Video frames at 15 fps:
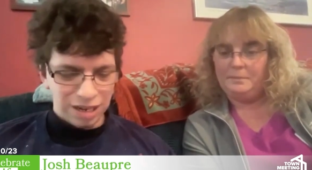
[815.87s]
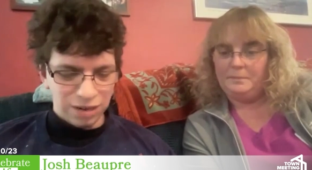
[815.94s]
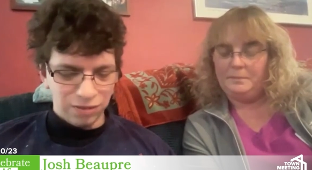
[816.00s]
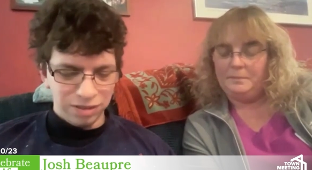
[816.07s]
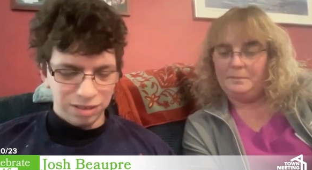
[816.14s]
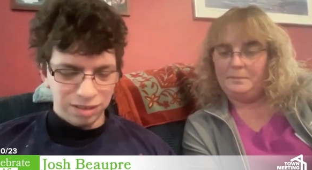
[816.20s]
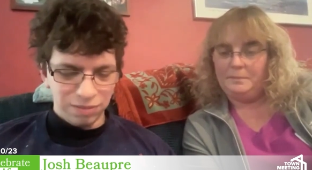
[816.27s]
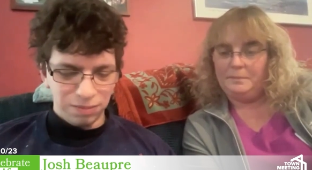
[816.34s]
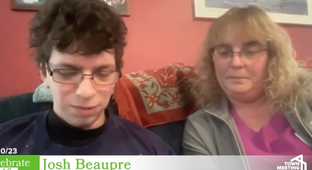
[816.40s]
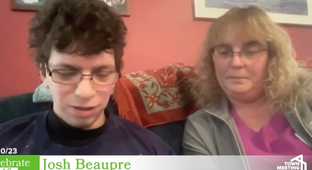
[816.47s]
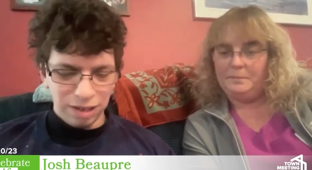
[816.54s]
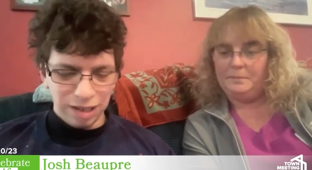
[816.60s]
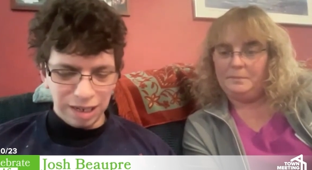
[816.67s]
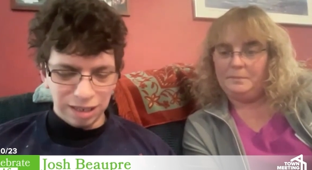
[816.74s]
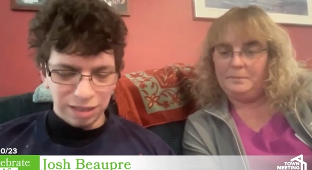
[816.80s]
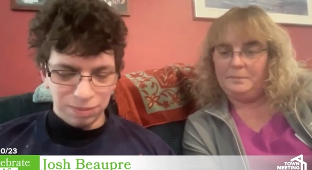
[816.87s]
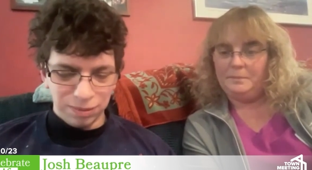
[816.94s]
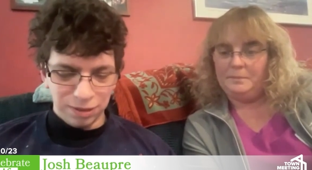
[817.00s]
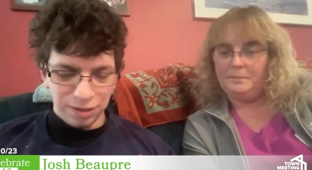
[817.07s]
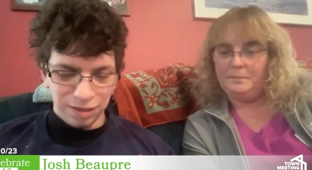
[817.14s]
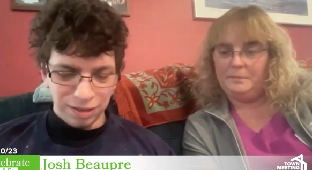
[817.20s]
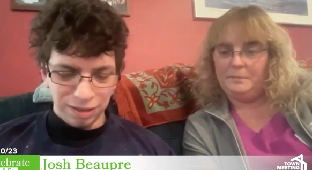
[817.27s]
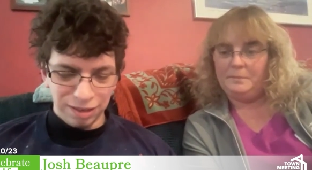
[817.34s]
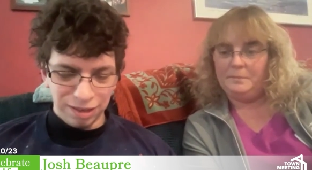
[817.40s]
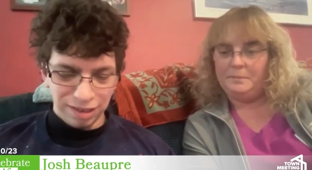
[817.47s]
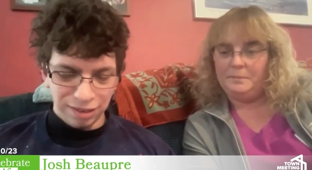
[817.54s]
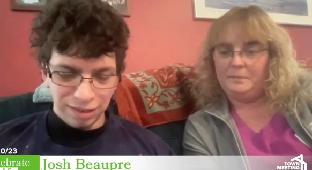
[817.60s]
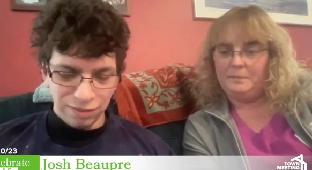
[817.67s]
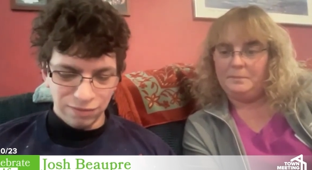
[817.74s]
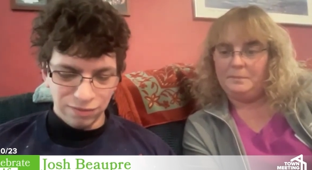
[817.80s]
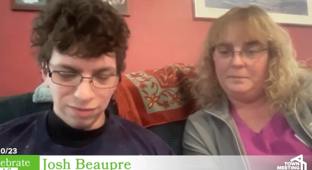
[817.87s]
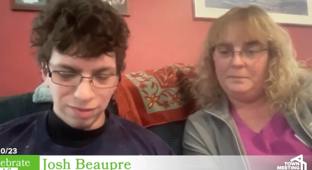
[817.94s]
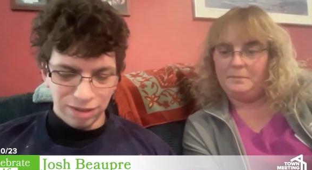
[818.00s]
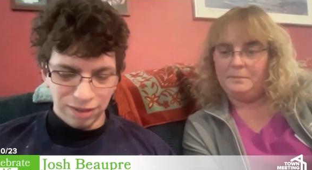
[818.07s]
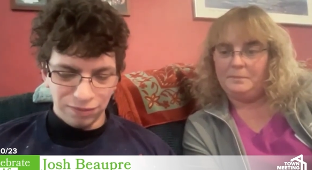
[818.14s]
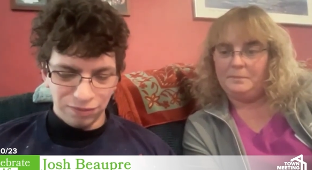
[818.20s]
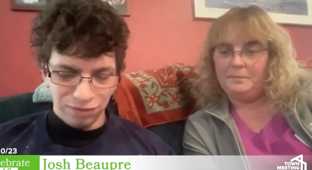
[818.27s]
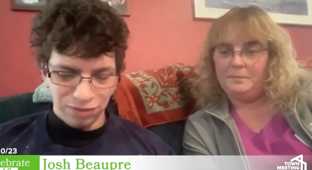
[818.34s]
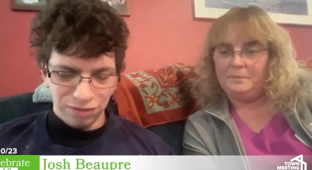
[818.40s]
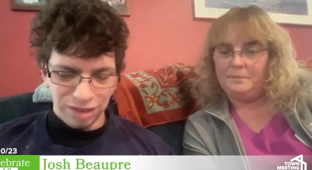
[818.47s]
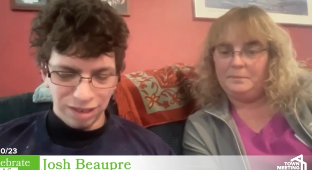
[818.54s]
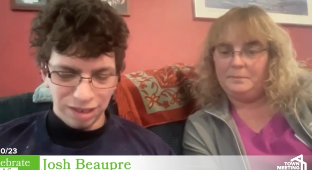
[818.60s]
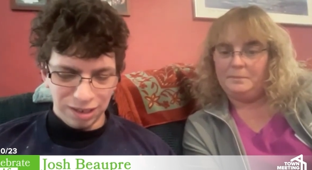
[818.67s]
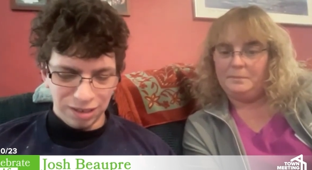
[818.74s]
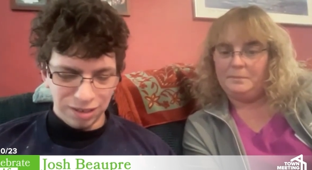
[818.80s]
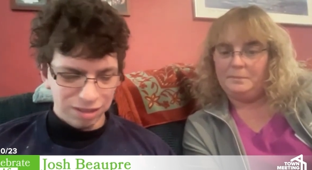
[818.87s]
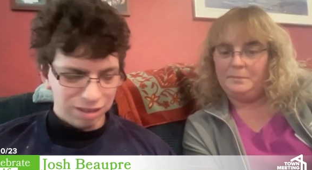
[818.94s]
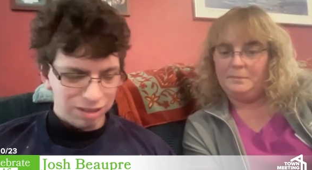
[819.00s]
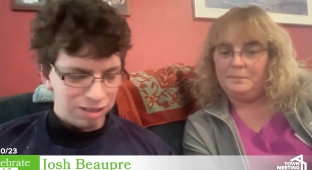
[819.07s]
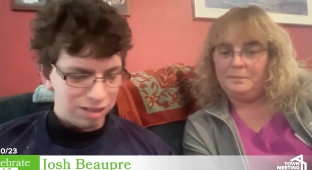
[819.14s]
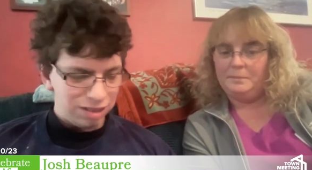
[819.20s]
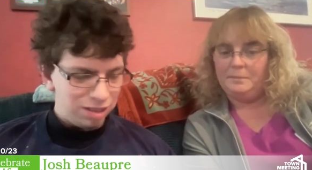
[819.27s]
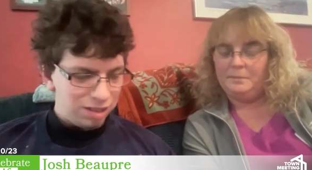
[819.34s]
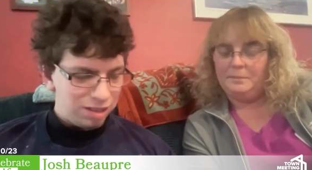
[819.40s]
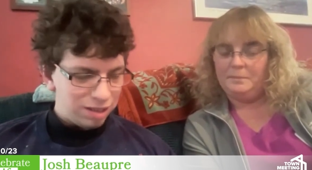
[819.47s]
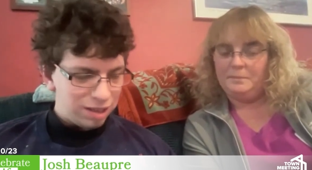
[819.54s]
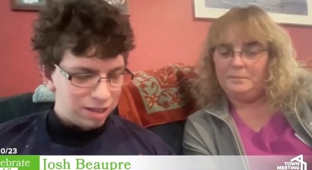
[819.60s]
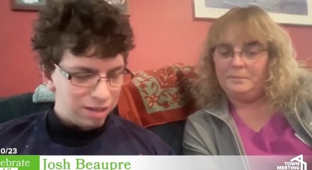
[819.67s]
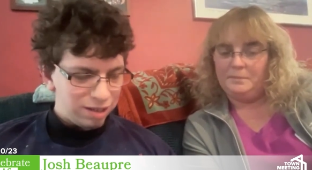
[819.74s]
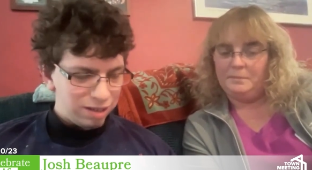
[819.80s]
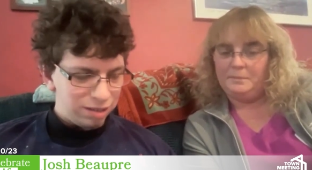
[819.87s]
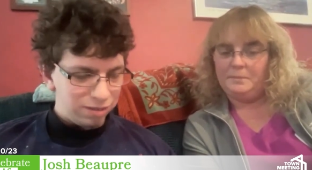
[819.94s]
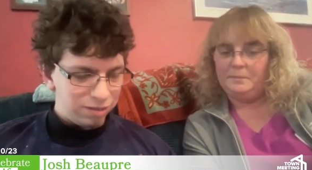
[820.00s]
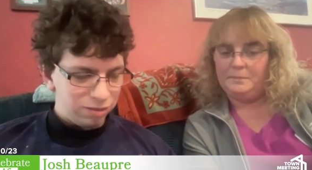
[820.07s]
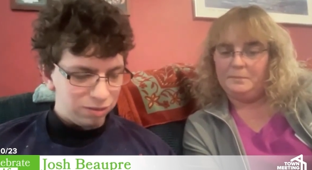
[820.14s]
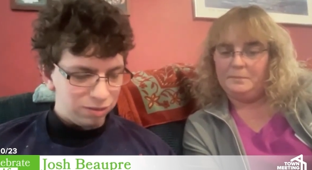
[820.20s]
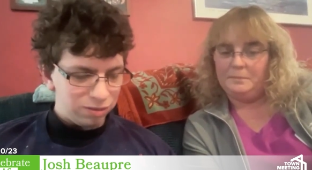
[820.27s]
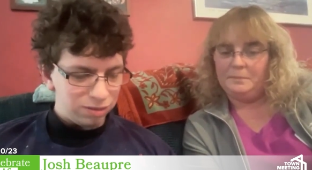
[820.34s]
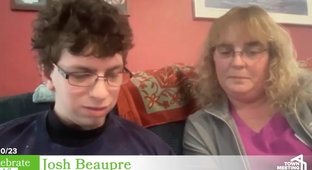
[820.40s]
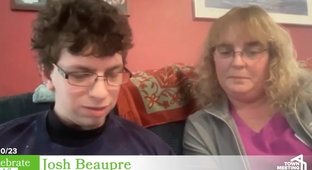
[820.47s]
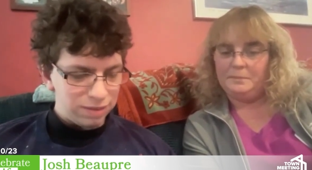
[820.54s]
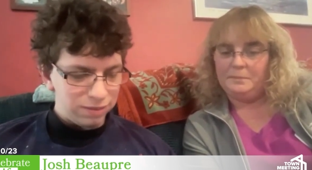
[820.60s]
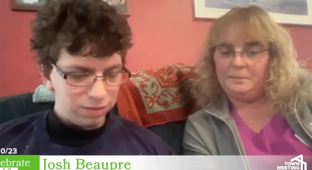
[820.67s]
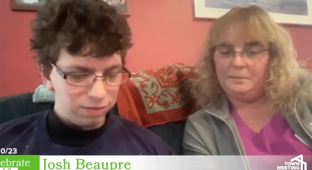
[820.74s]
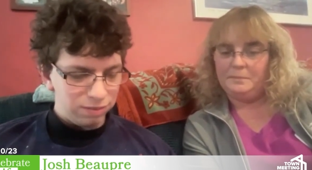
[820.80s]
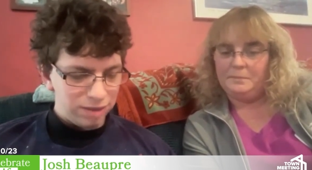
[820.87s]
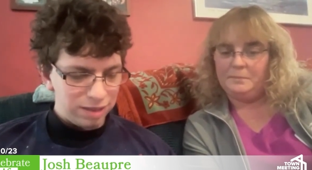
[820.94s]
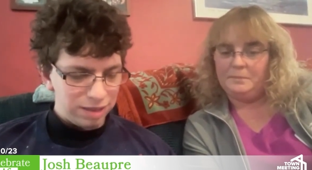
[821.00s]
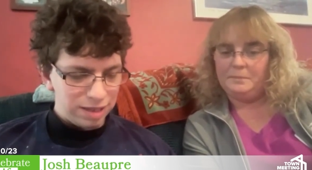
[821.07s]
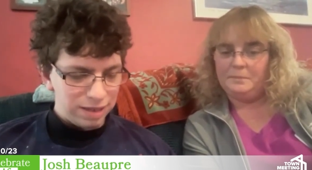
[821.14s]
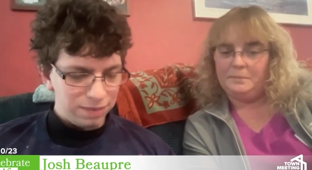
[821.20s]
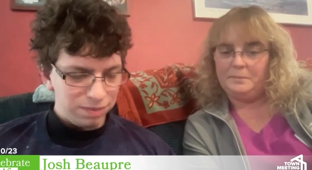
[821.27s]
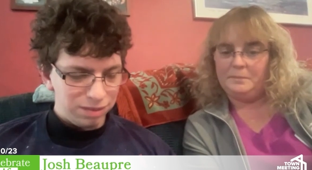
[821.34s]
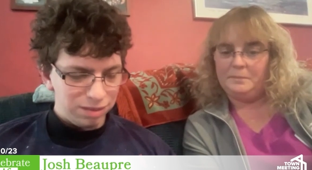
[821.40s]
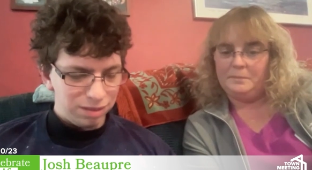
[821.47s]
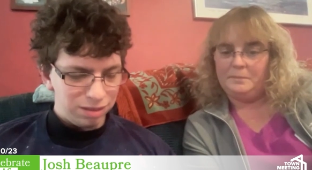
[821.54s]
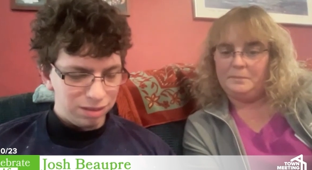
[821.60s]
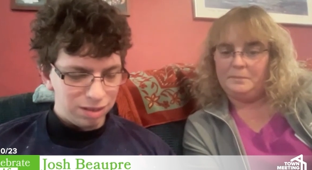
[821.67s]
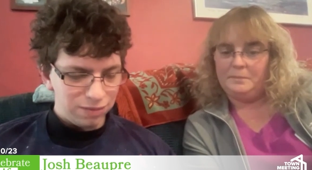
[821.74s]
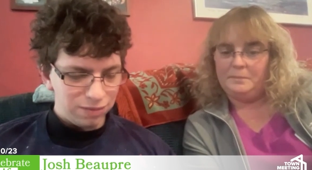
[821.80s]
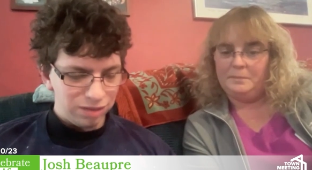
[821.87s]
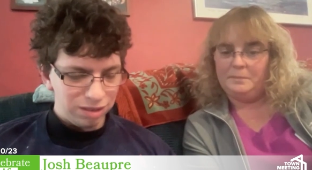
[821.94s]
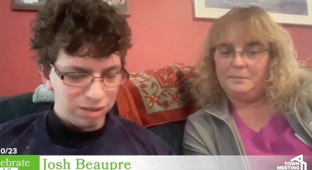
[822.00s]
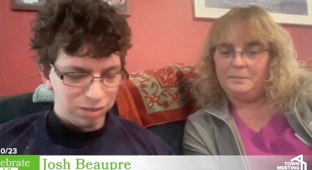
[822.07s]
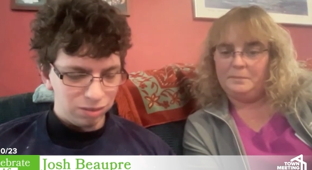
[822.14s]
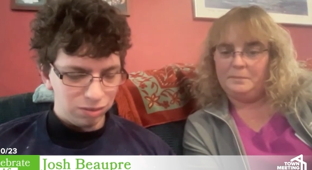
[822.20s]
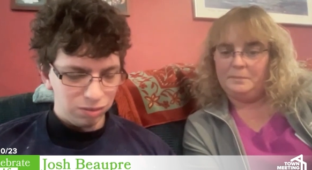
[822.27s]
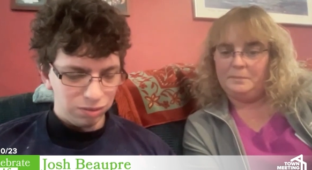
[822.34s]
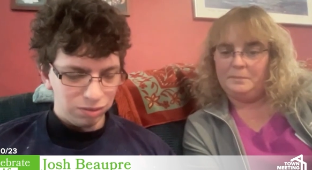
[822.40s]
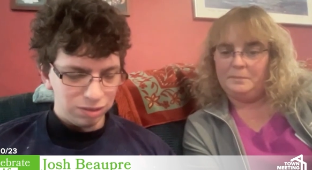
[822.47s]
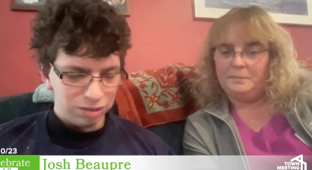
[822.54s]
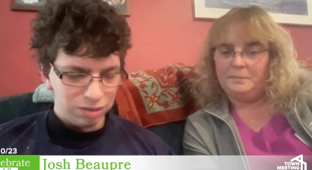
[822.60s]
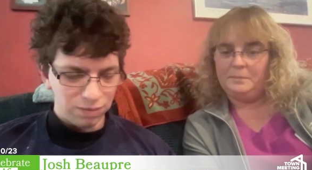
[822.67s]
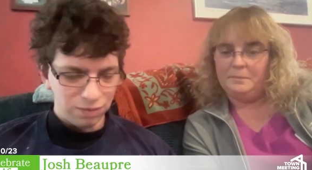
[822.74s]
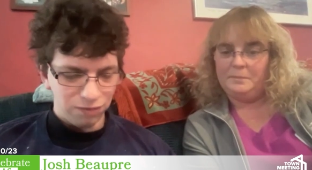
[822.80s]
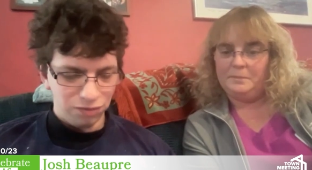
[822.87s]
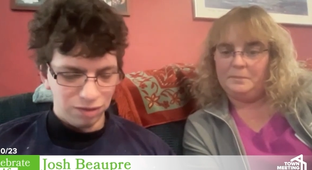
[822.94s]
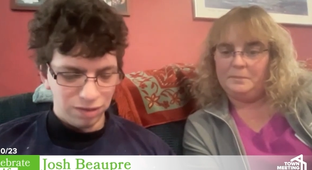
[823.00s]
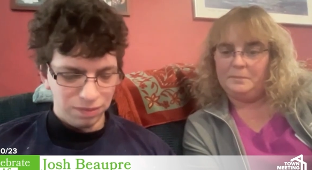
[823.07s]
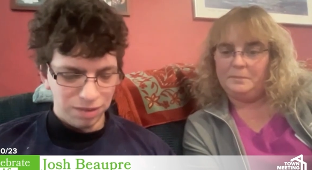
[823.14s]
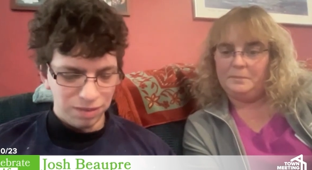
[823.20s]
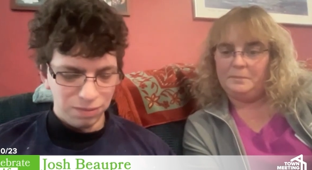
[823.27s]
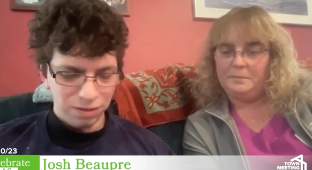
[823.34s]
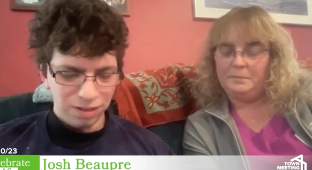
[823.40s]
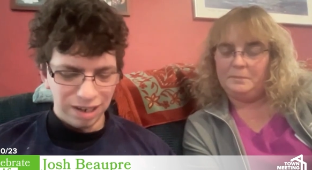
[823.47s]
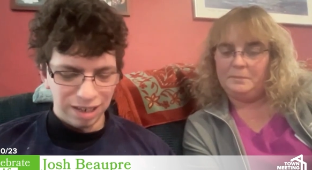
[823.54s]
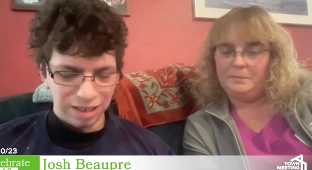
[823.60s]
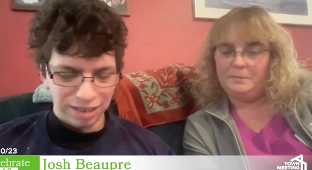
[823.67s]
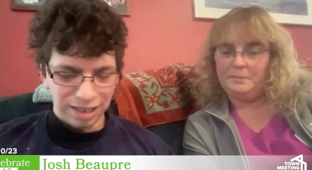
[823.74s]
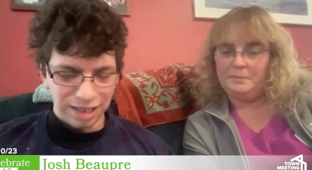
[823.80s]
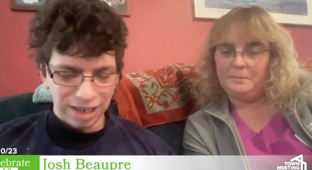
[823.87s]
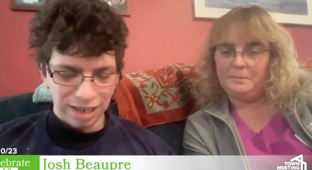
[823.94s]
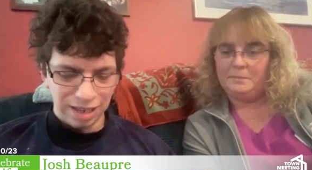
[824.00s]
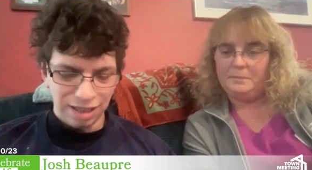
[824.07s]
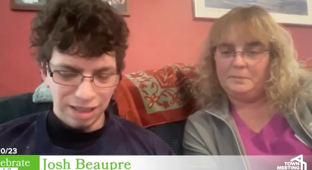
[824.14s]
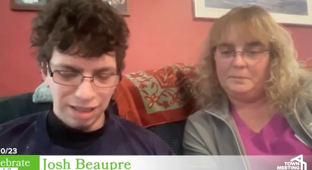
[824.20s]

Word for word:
Speaker 1: I was their bully expert, and over my 4 years in high school, traveled with them to different schools to perform the bullying skit.